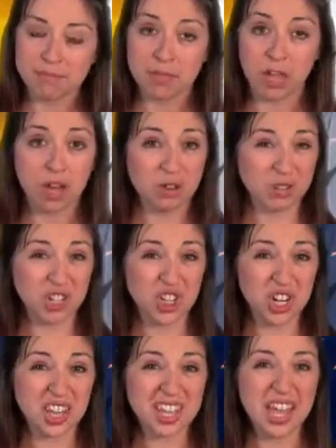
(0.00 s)

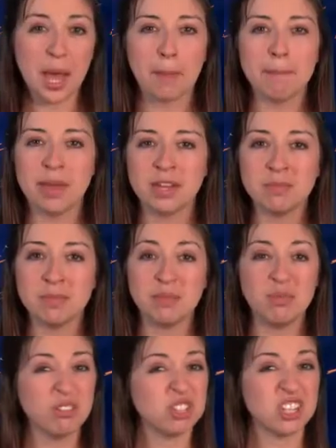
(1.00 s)
Originally, many
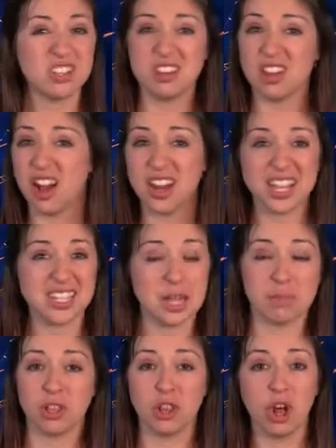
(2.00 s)
people did not
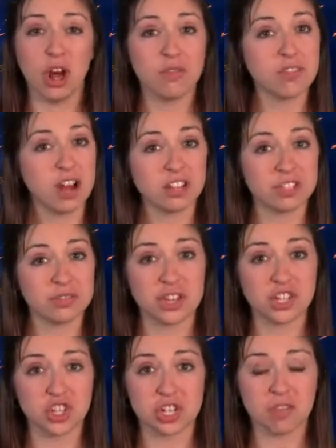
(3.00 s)
accept the law of
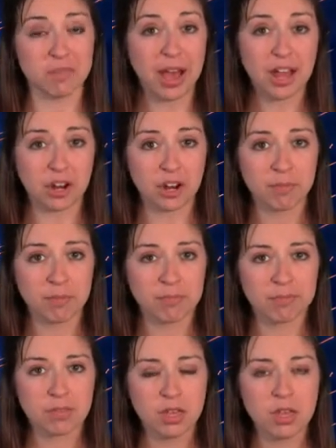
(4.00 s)
conservation of matter.
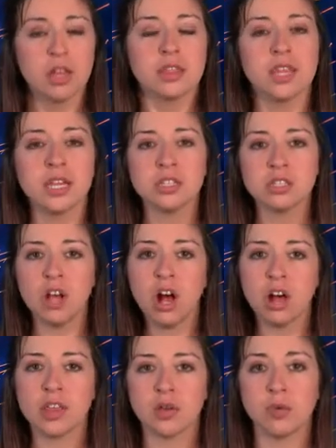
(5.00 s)
They
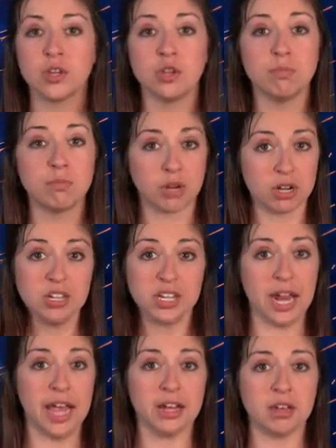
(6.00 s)
saw that when you burned an
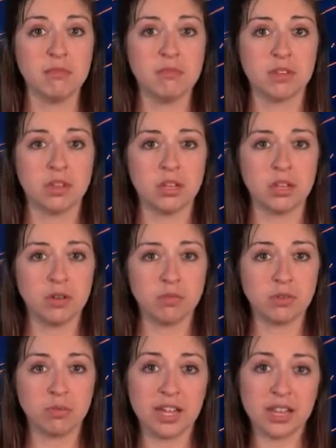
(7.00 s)
item, it
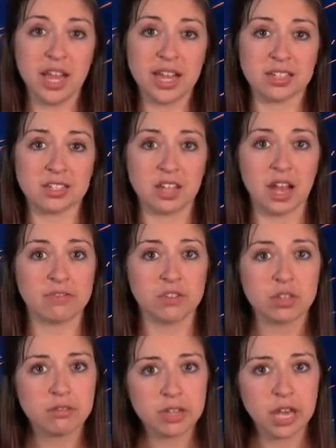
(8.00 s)
would weigh less after
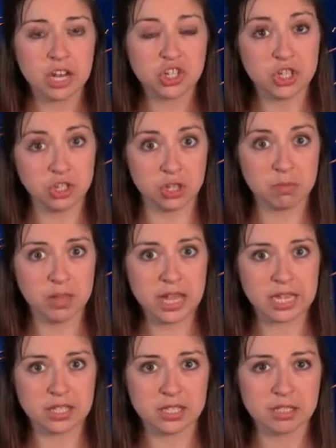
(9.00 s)
the reaction took
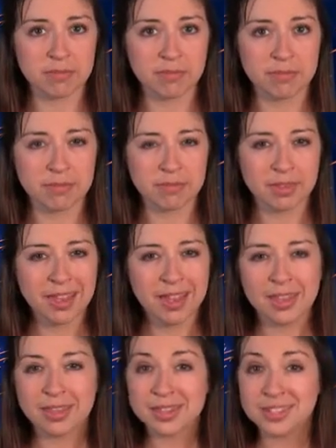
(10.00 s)
place.
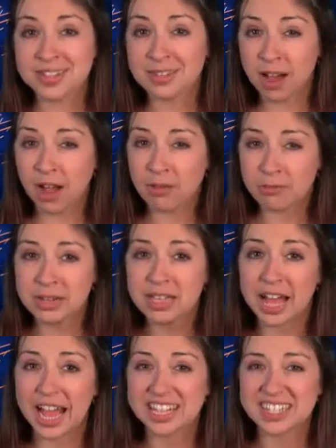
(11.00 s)
They did not
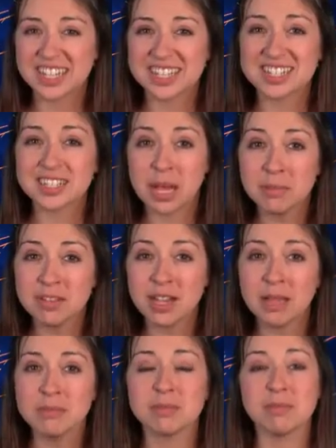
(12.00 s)
realize that
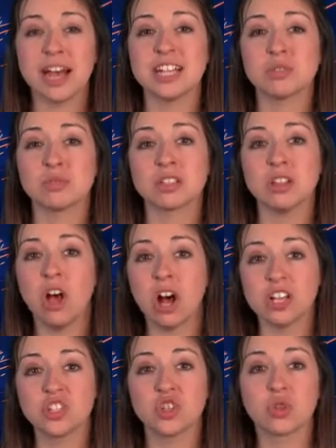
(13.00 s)
sometimes mass was
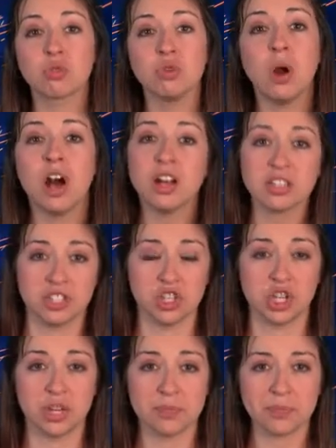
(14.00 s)
lost through oxygen.